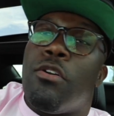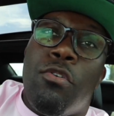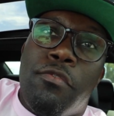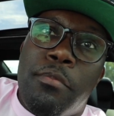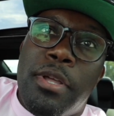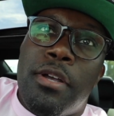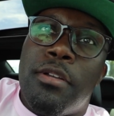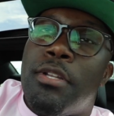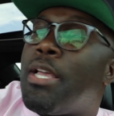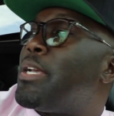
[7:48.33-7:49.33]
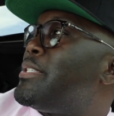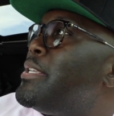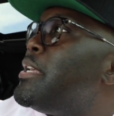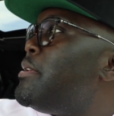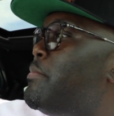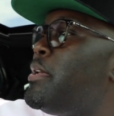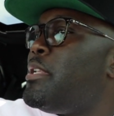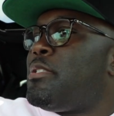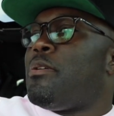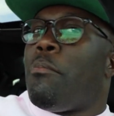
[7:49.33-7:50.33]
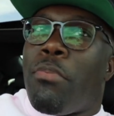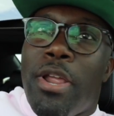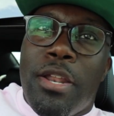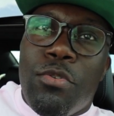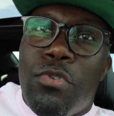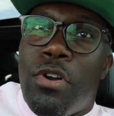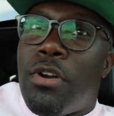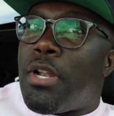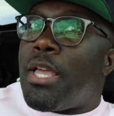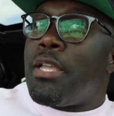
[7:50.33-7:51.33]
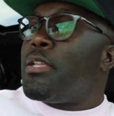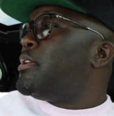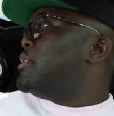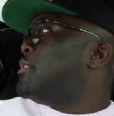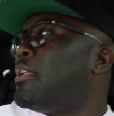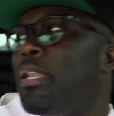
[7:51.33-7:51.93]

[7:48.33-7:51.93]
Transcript: go from there. Like I said, man, this is a brand new car. Like the